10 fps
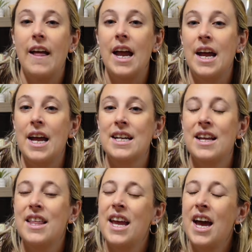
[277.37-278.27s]
and
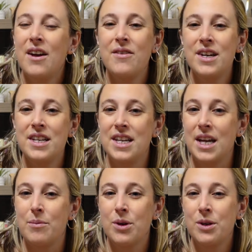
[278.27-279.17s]
they have a
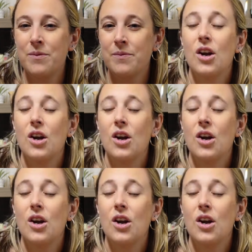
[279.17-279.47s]
neighbor.